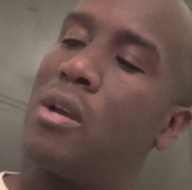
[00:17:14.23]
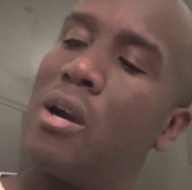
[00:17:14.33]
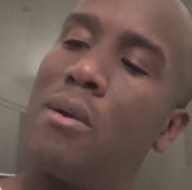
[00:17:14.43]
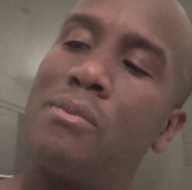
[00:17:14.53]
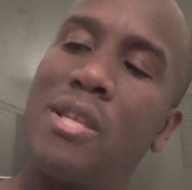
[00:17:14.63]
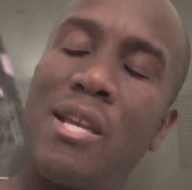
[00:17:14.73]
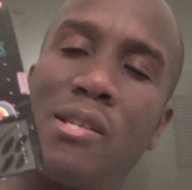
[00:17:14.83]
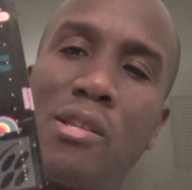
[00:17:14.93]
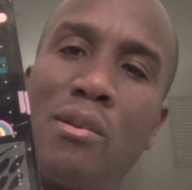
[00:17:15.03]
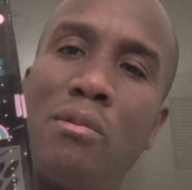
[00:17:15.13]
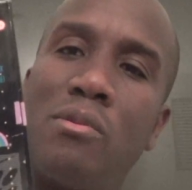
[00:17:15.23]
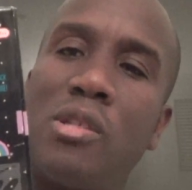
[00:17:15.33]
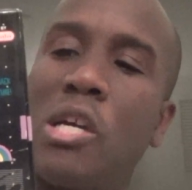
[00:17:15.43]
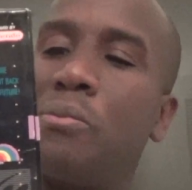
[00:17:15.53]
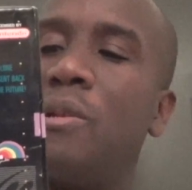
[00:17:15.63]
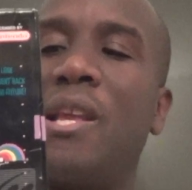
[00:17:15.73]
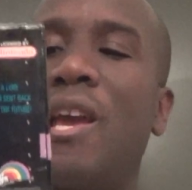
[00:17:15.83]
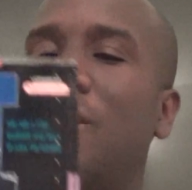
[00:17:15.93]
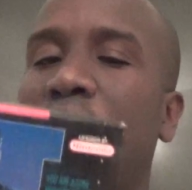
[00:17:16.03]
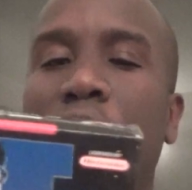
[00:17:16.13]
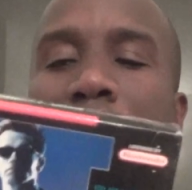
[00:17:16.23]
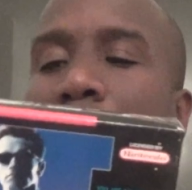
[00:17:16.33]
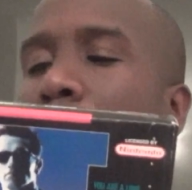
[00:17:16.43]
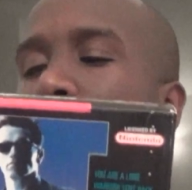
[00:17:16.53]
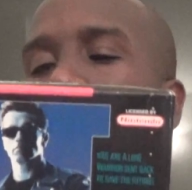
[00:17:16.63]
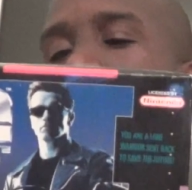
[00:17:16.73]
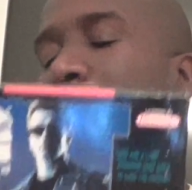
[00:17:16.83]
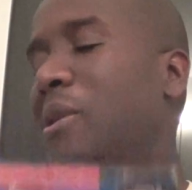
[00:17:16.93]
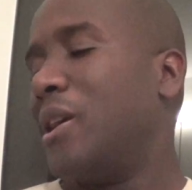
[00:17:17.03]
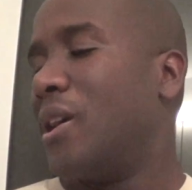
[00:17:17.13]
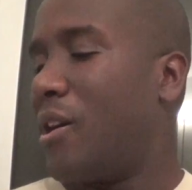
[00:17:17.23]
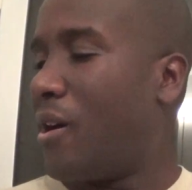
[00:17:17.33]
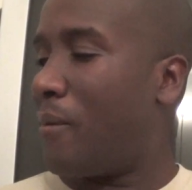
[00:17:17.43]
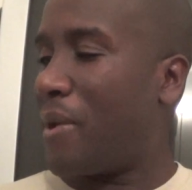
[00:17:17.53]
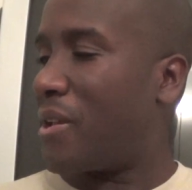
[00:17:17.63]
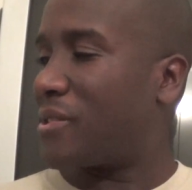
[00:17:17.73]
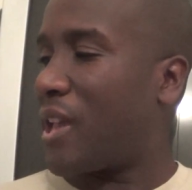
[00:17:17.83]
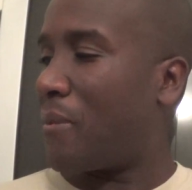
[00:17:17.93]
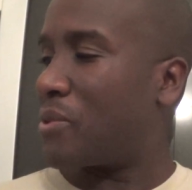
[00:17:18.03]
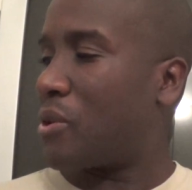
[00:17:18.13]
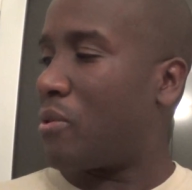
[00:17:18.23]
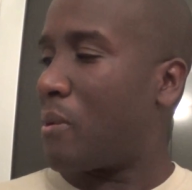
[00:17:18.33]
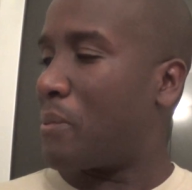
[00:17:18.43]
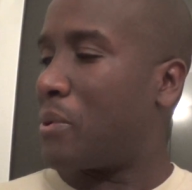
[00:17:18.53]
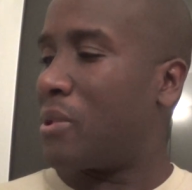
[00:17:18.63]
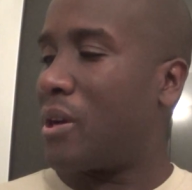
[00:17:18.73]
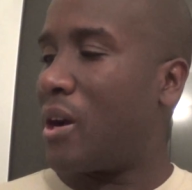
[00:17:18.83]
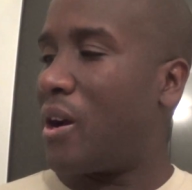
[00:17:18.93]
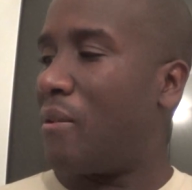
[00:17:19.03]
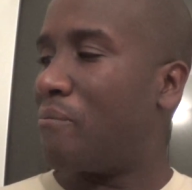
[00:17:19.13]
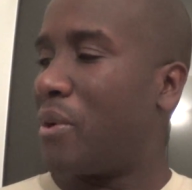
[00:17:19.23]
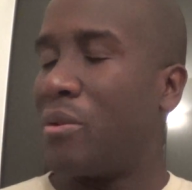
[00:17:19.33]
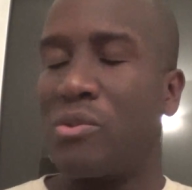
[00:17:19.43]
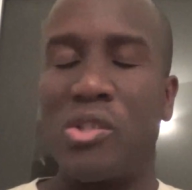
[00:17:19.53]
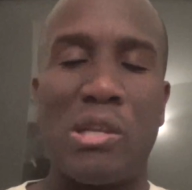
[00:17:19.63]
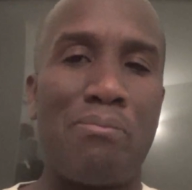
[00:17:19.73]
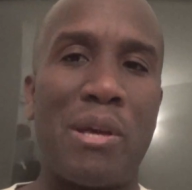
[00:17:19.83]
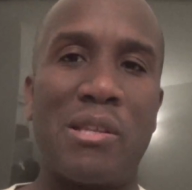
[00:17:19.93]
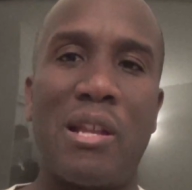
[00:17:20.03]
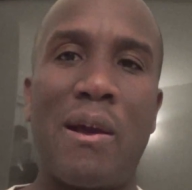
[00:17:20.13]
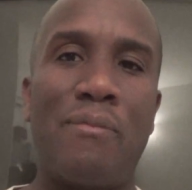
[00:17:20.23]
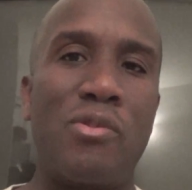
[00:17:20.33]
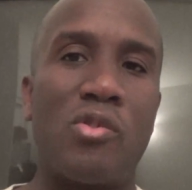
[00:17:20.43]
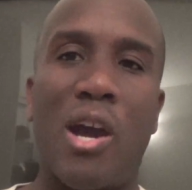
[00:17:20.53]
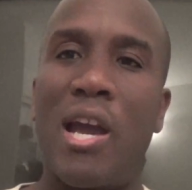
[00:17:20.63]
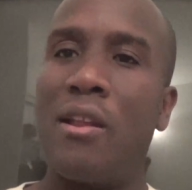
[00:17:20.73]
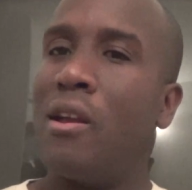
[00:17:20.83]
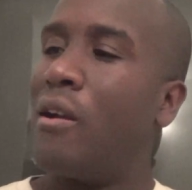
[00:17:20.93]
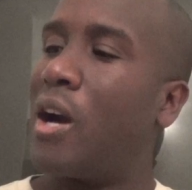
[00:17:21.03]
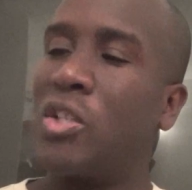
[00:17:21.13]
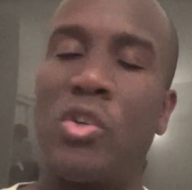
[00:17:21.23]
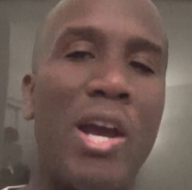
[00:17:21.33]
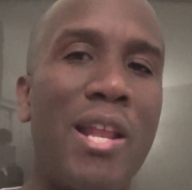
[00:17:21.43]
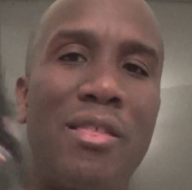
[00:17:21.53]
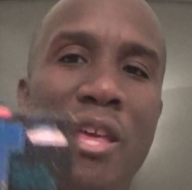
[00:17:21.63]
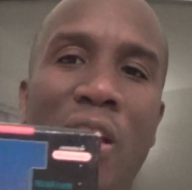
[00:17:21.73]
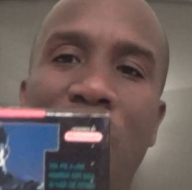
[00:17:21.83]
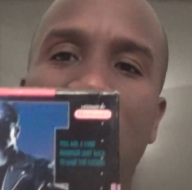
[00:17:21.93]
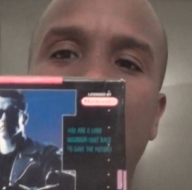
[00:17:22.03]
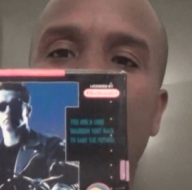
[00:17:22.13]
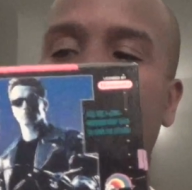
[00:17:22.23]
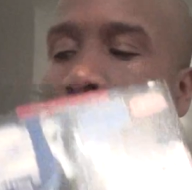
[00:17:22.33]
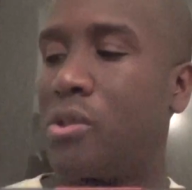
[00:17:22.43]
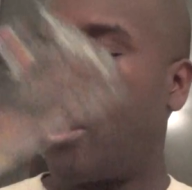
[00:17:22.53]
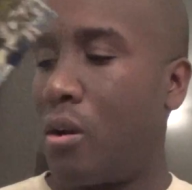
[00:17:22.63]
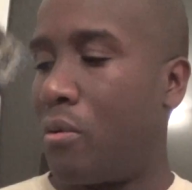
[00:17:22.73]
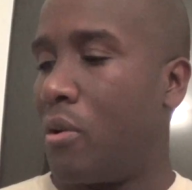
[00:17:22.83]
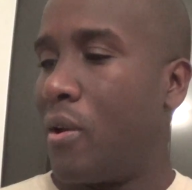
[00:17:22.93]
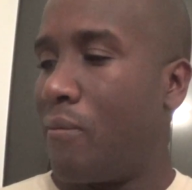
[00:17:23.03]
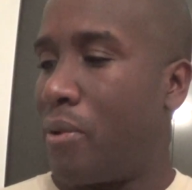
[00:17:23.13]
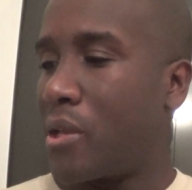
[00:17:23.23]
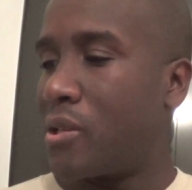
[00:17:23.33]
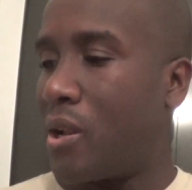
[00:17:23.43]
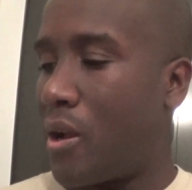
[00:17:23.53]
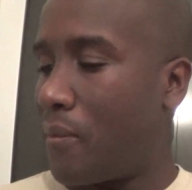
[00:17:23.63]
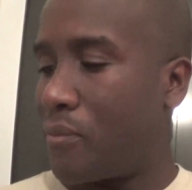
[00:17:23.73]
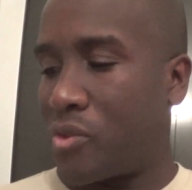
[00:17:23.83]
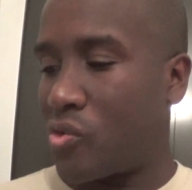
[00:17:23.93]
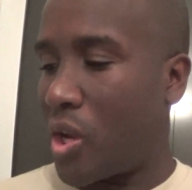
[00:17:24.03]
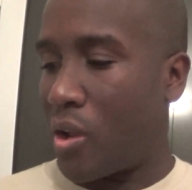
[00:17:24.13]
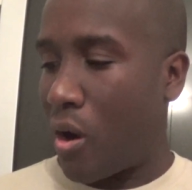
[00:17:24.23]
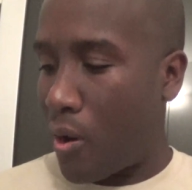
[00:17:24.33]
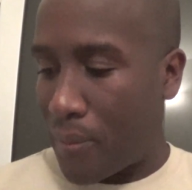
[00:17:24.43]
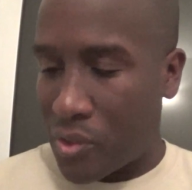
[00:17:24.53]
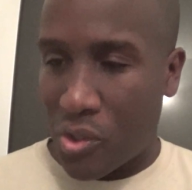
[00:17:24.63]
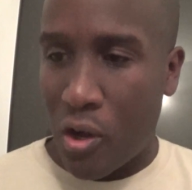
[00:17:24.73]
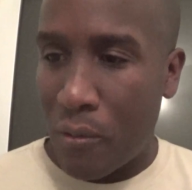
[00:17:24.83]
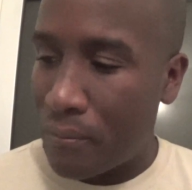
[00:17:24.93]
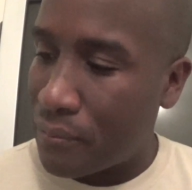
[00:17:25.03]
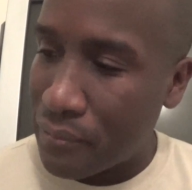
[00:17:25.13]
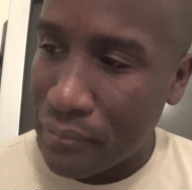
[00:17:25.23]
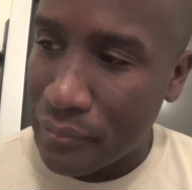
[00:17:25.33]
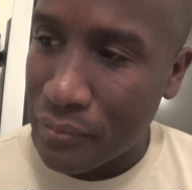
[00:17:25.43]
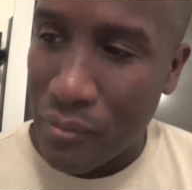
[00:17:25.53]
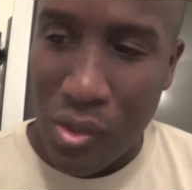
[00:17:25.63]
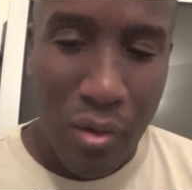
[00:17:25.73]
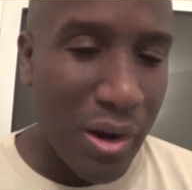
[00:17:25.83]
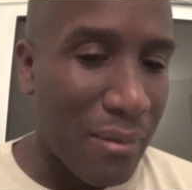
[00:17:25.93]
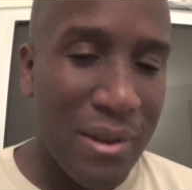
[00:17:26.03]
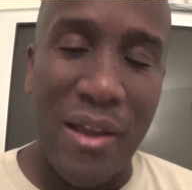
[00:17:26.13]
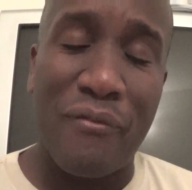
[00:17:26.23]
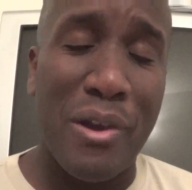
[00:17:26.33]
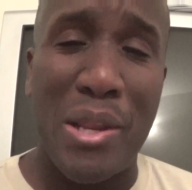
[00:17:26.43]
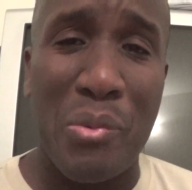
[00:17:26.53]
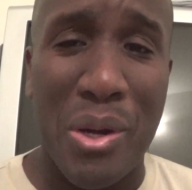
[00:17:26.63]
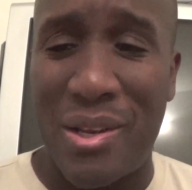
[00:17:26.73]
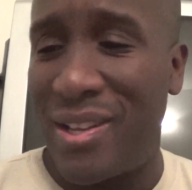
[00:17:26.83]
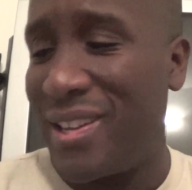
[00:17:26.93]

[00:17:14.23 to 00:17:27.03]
T2 Judgment Day, straight horrible. Oh man, this game is horrible. But it was cheap. Picked it up. Tried. I'll try anything if it's cheap. So picked it up. Straight garbage though. Don't recommend that for anyone.